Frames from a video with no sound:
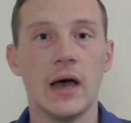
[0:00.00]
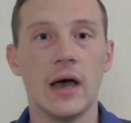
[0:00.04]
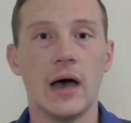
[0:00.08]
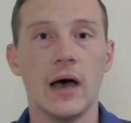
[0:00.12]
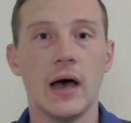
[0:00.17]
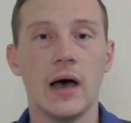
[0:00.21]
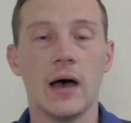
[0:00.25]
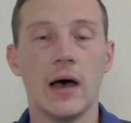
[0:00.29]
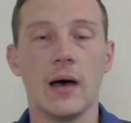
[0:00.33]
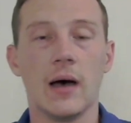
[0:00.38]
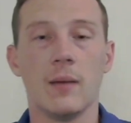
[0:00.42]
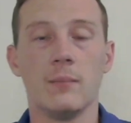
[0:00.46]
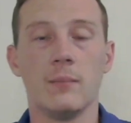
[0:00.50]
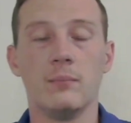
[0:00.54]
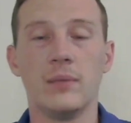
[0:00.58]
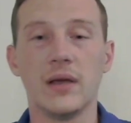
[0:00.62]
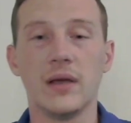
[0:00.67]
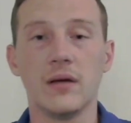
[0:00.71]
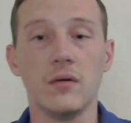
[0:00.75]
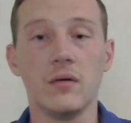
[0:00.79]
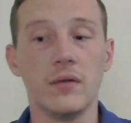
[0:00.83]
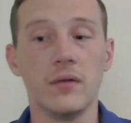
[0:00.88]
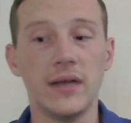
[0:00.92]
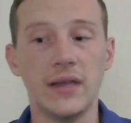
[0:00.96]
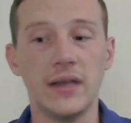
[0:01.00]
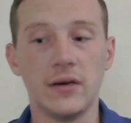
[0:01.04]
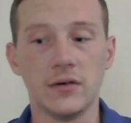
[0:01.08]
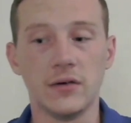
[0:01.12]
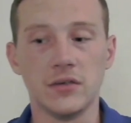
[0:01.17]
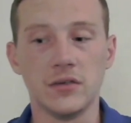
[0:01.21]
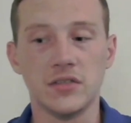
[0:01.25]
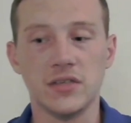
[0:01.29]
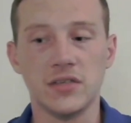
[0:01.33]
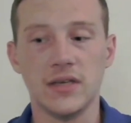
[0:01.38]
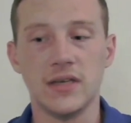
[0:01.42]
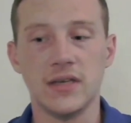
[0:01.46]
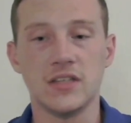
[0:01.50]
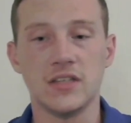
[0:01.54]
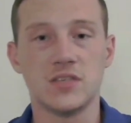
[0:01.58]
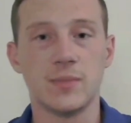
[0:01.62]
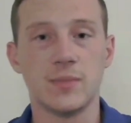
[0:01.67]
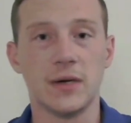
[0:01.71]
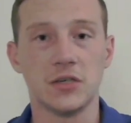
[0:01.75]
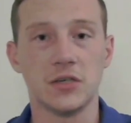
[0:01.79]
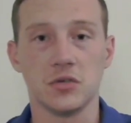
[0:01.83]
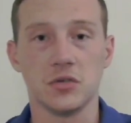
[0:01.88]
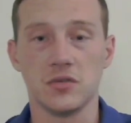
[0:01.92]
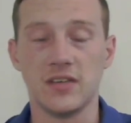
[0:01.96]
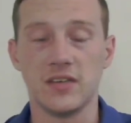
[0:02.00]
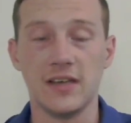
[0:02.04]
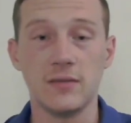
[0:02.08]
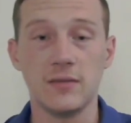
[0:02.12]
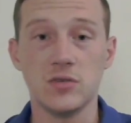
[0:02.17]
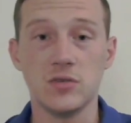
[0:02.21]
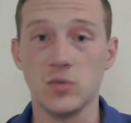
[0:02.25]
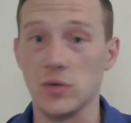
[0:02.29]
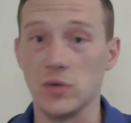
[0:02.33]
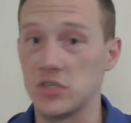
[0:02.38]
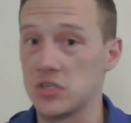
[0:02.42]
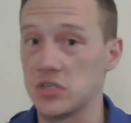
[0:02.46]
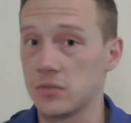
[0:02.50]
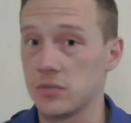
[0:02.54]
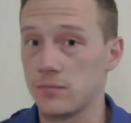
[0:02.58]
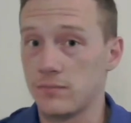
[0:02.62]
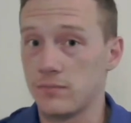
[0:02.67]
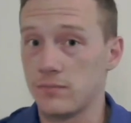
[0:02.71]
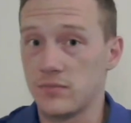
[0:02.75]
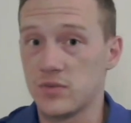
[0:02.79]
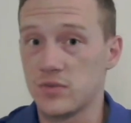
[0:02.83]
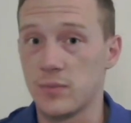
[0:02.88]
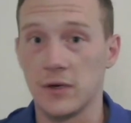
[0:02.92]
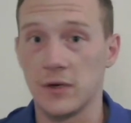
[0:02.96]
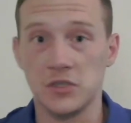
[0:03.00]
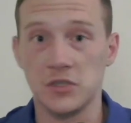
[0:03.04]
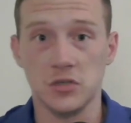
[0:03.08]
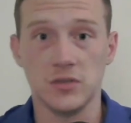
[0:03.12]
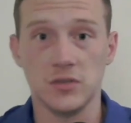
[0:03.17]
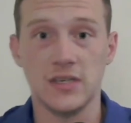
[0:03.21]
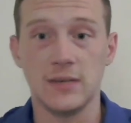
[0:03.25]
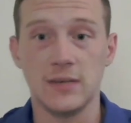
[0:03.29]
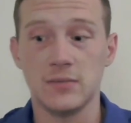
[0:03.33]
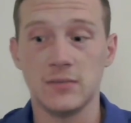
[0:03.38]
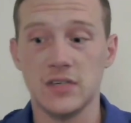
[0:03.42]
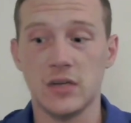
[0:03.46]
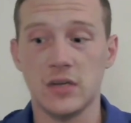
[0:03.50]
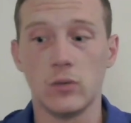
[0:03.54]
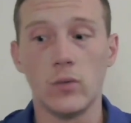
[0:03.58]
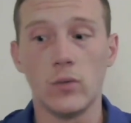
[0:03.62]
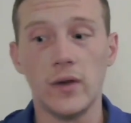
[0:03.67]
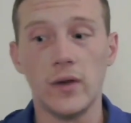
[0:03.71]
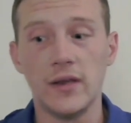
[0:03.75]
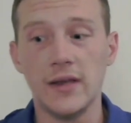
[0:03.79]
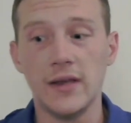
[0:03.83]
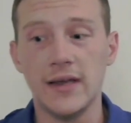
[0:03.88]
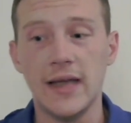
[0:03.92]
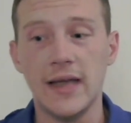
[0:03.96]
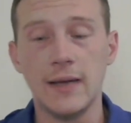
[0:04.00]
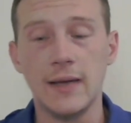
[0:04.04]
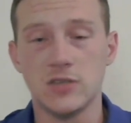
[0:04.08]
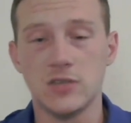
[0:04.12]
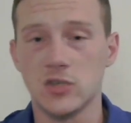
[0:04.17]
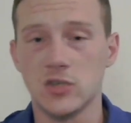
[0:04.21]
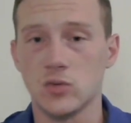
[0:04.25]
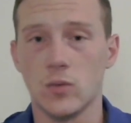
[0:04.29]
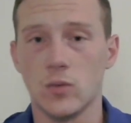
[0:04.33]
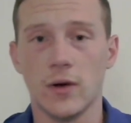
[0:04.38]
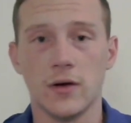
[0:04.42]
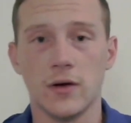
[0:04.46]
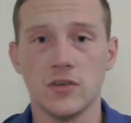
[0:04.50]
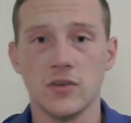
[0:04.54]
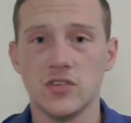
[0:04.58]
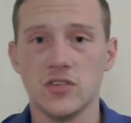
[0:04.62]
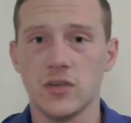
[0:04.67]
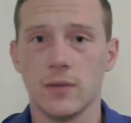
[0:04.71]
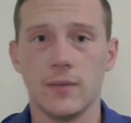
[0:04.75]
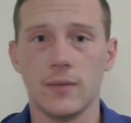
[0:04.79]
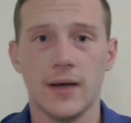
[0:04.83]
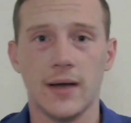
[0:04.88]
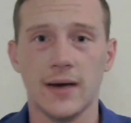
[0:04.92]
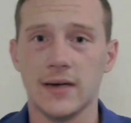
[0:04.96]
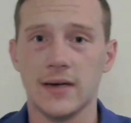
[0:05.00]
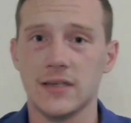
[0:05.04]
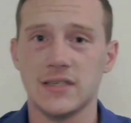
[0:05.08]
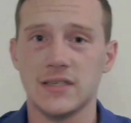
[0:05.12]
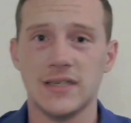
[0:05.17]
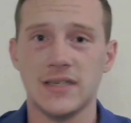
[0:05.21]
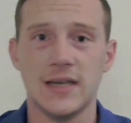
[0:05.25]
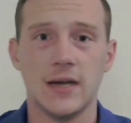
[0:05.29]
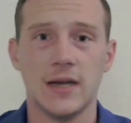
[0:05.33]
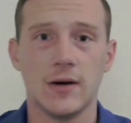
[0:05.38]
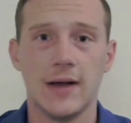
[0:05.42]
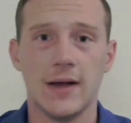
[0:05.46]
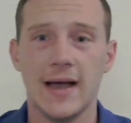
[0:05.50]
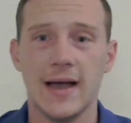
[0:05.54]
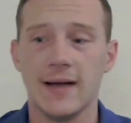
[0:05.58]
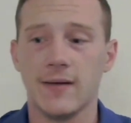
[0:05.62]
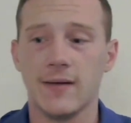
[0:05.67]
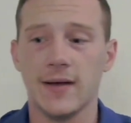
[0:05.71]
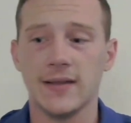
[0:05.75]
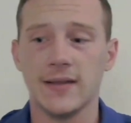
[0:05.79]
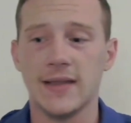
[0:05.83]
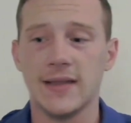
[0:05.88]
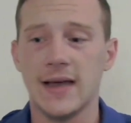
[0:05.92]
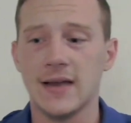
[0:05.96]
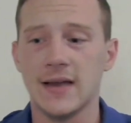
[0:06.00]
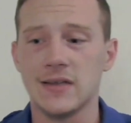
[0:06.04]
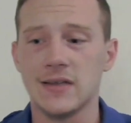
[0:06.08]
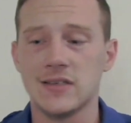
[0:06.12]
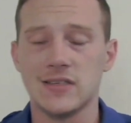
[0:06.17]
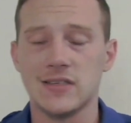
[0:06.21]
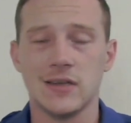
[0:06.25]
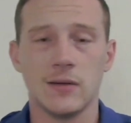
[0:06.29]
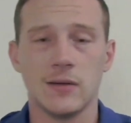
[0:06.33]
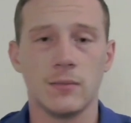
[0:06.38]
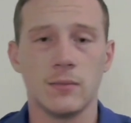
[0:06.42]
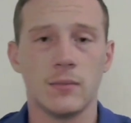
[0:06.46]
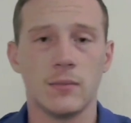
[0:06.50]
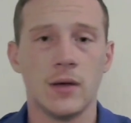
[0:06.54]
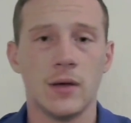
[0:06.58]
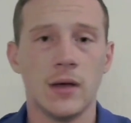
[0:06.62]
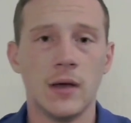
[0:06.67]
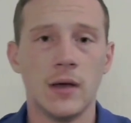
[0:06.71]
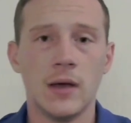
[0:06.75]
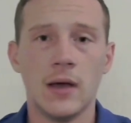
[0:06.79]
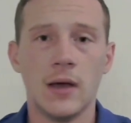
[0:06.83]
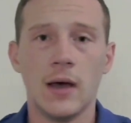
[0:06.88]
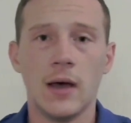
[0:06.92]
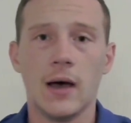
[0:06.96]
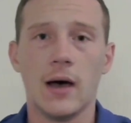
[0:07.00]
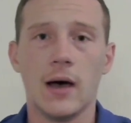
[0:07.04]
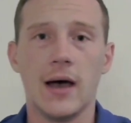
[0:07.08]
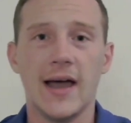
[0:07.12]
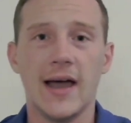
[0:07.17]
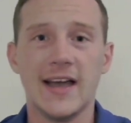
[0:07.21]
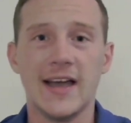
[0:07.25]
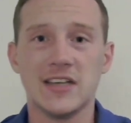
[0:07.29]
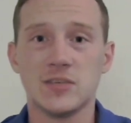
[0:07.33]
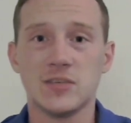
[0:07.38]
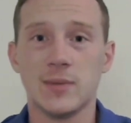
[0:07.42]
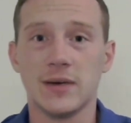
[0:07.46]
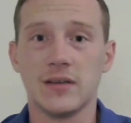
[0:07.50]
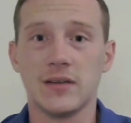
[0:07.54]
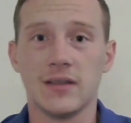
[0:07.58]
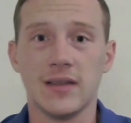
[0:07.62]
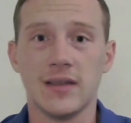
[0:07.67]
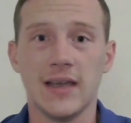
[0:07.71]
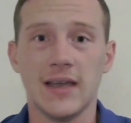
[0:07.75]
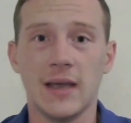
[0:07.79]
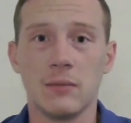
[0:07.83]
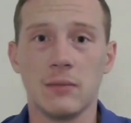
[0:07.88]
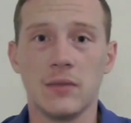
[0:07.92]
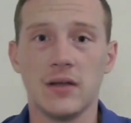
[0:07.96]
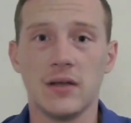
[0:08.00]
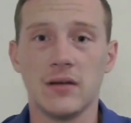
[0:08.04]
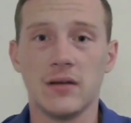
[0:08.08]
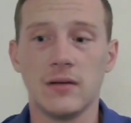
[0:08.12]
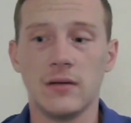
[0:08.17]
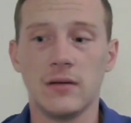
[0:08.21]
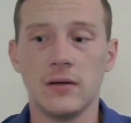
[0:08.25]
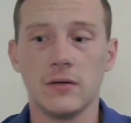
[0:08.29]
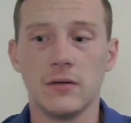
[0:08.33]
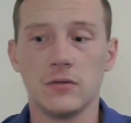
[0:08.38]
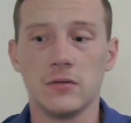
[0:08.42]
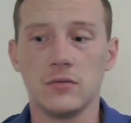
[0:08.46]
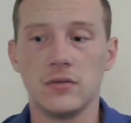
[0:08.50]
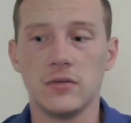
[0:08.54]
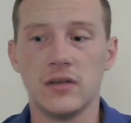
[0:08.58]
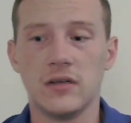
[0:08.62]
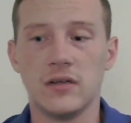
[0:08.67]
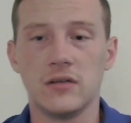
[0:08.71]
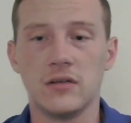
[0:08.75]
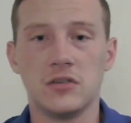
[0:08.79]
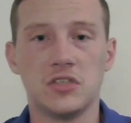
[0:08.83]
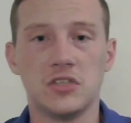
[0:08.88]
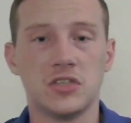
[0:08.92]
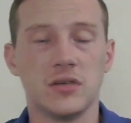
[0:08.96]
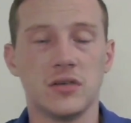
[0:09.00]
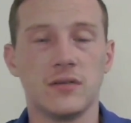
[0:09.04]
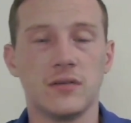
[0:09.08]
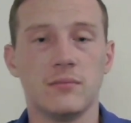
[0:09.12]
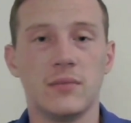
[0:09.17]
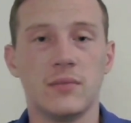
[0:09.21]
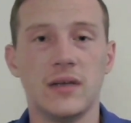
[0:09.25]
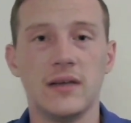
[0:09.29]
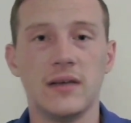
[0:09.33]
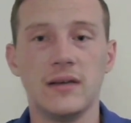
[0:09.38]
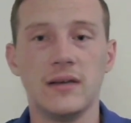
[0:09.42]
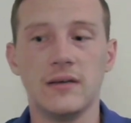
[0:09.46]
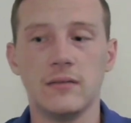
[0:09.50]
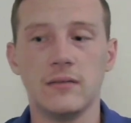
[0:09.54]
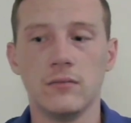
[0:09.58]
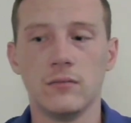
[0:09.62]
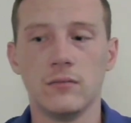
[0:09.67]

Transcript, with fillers: um, big leaders in special teams, which special teams can win you games as well. So I'm not going to sit here and act like that is some uh, aspect of the game that you know it shouldn't be